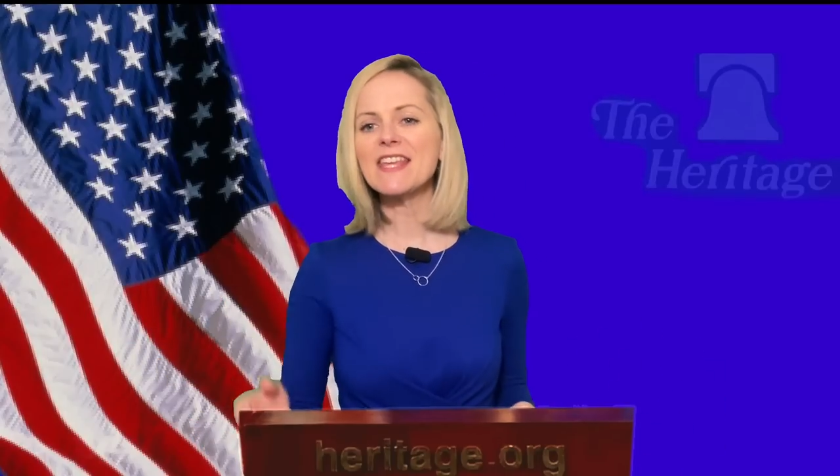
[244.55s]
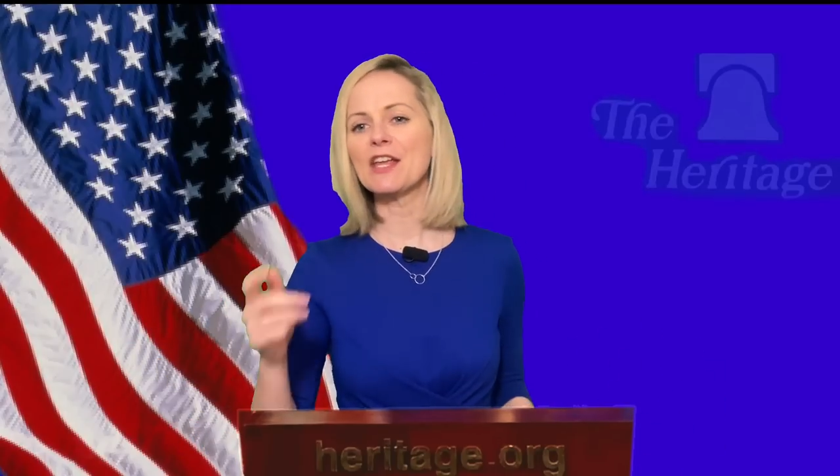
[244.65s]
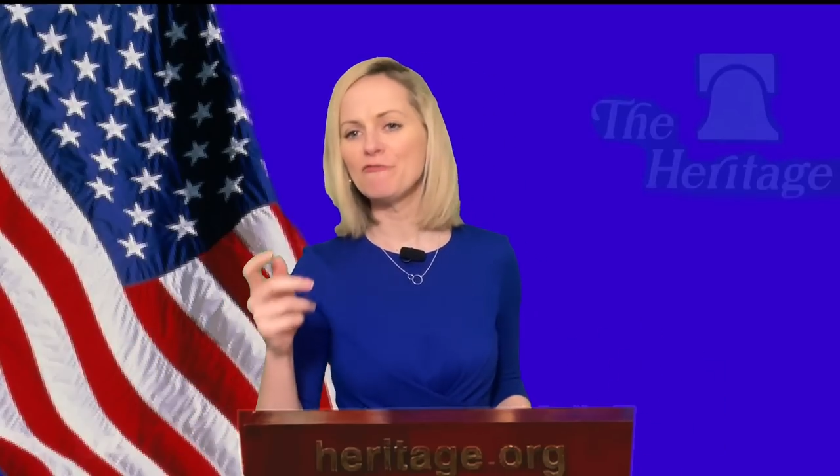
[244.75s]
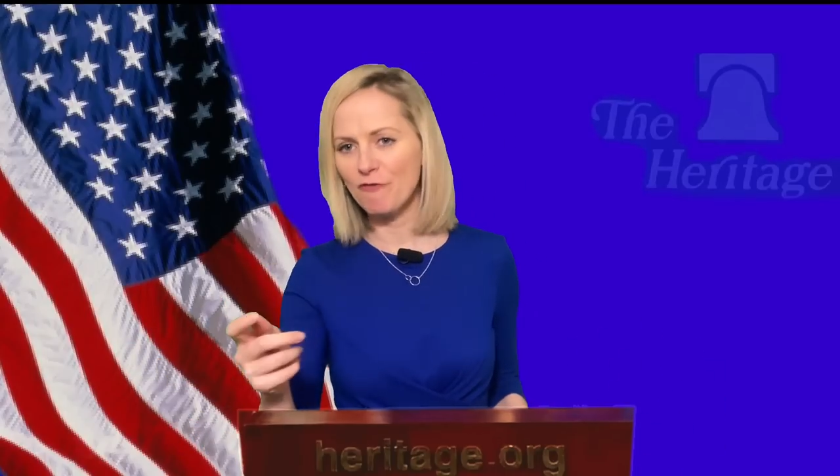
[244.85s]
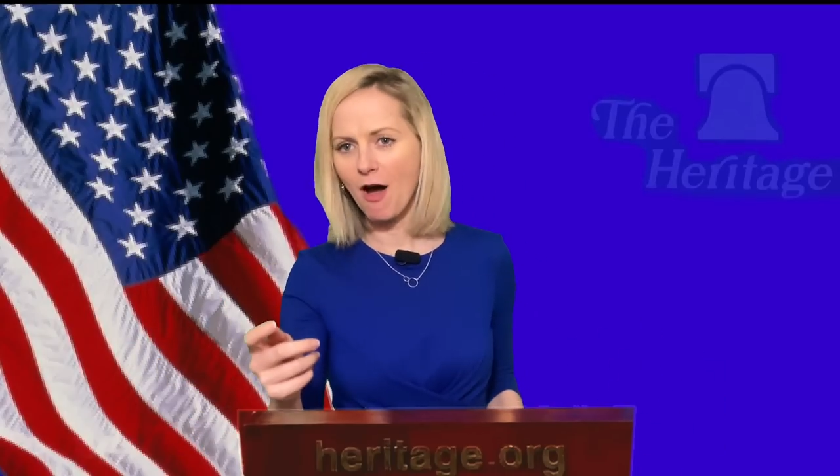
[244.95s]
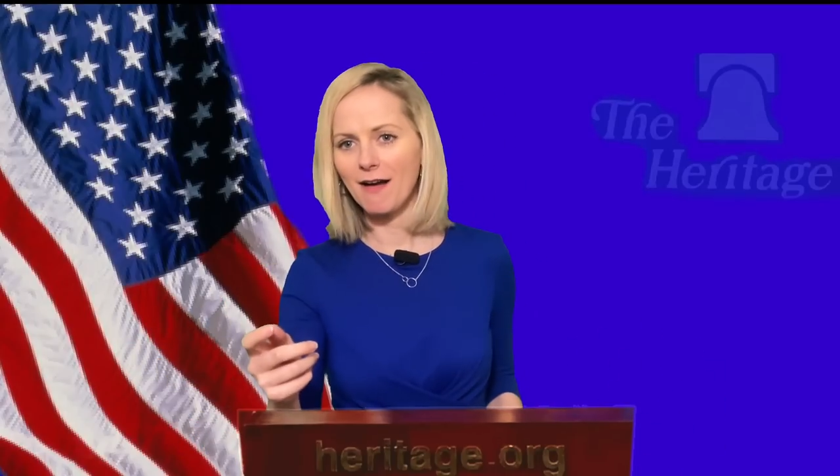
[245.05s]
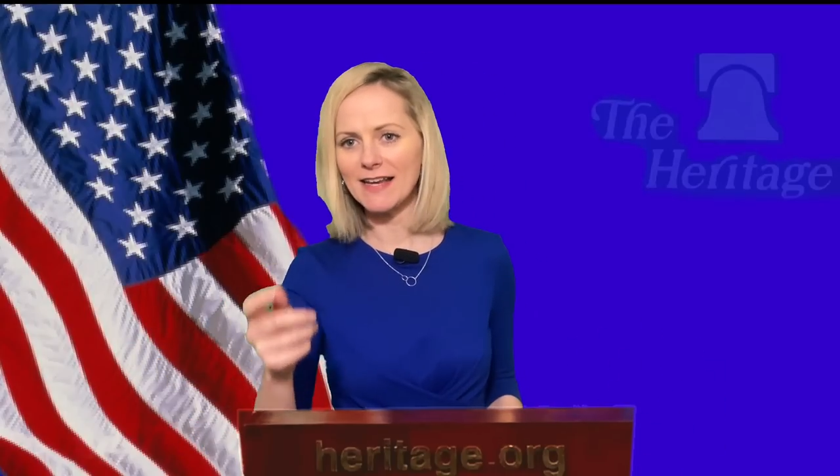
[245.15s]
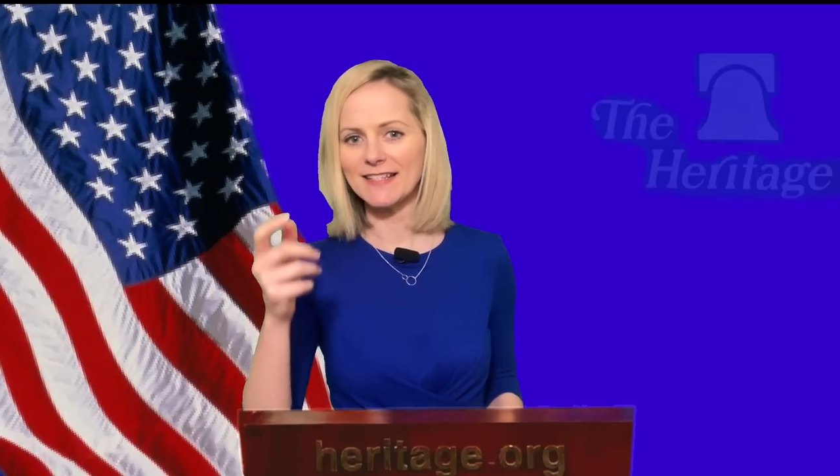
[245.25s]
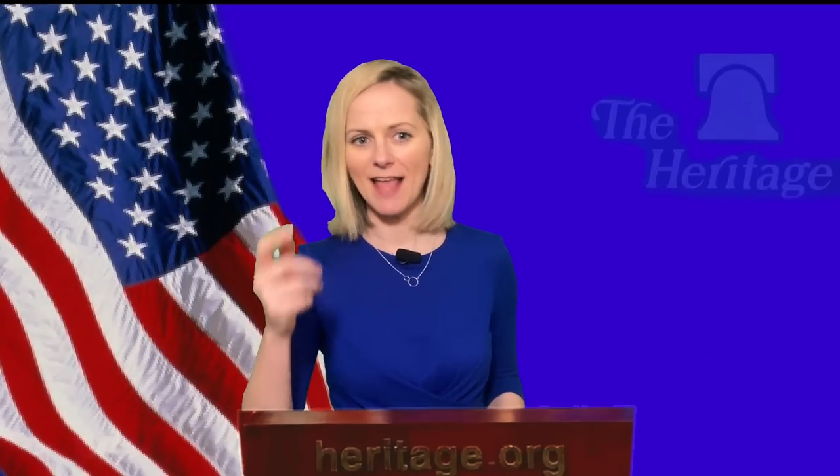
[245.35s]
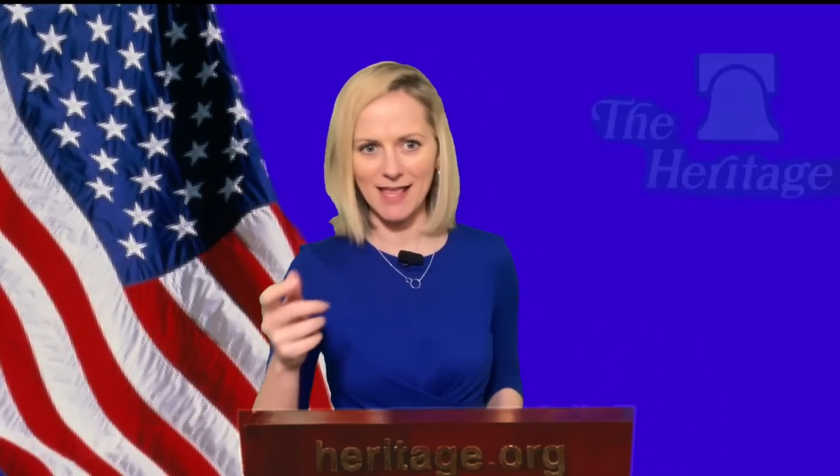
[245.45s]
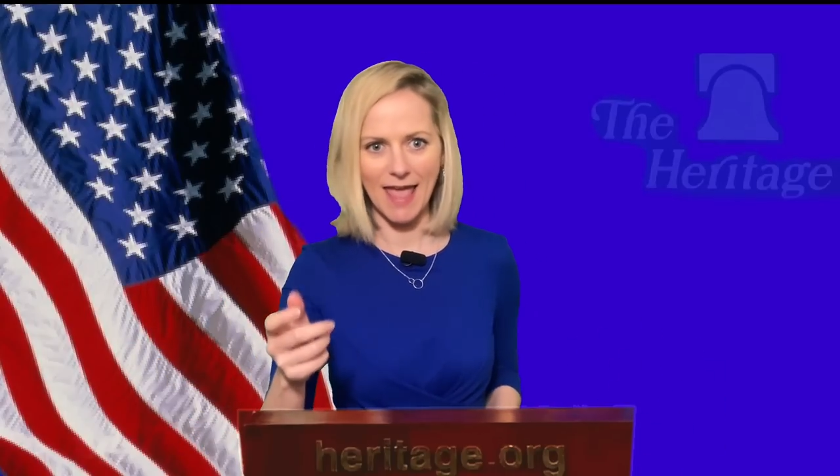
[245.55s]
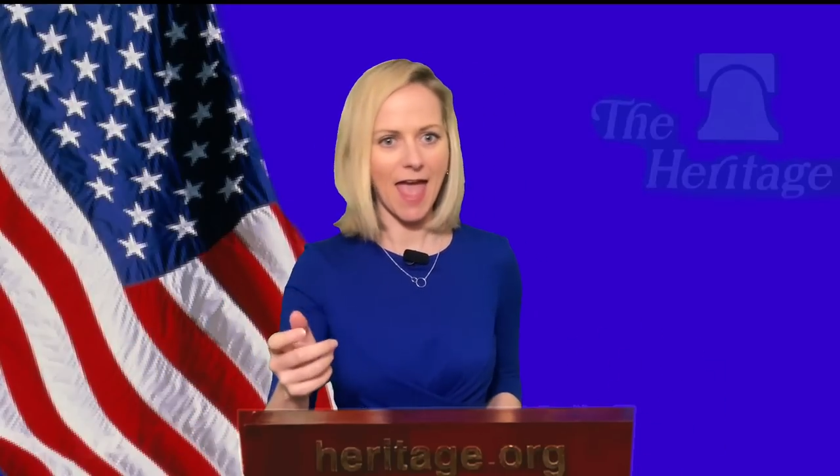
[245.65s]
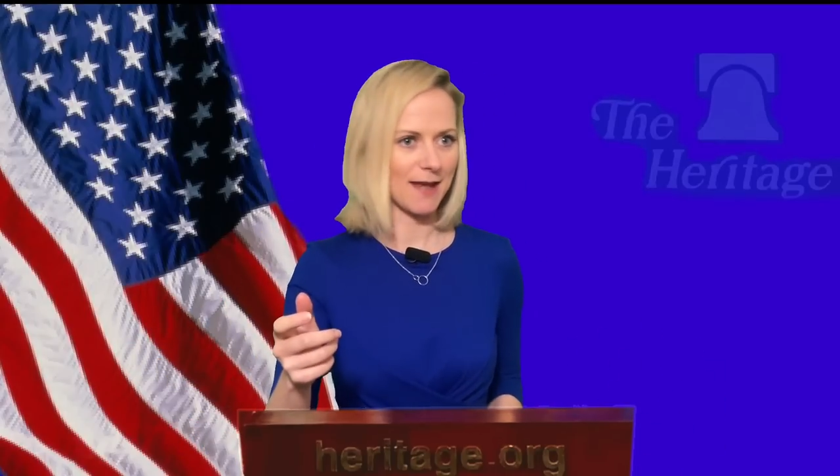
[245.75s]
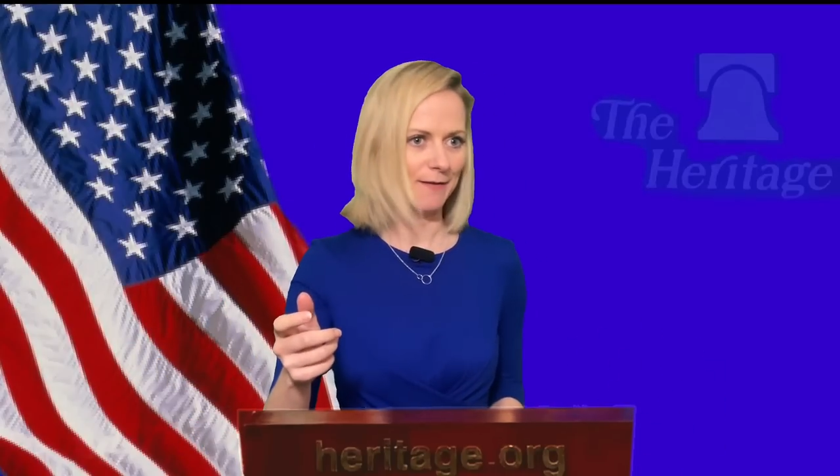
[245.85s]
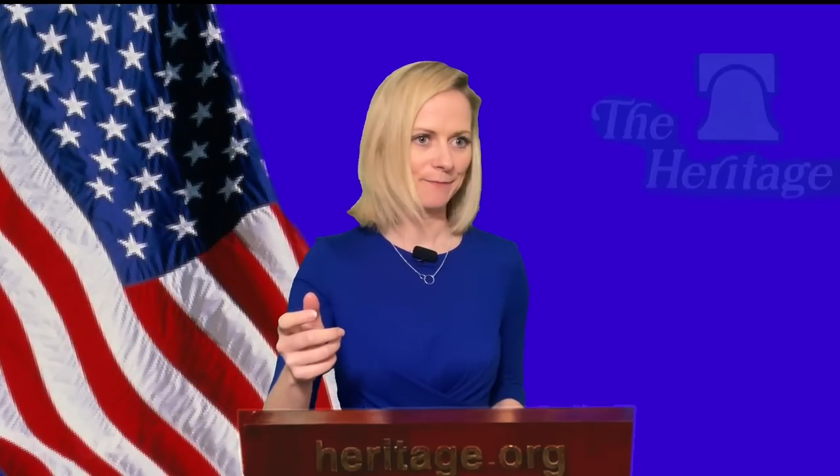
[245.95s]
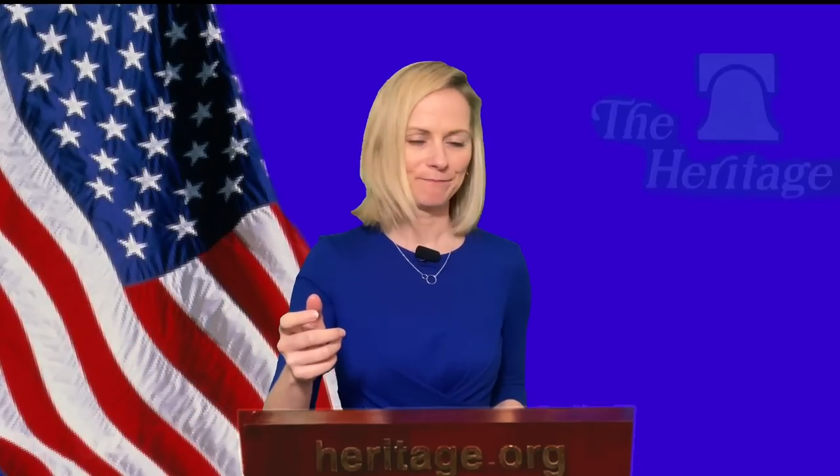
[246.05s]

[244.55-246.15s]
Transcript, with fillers: can rise again.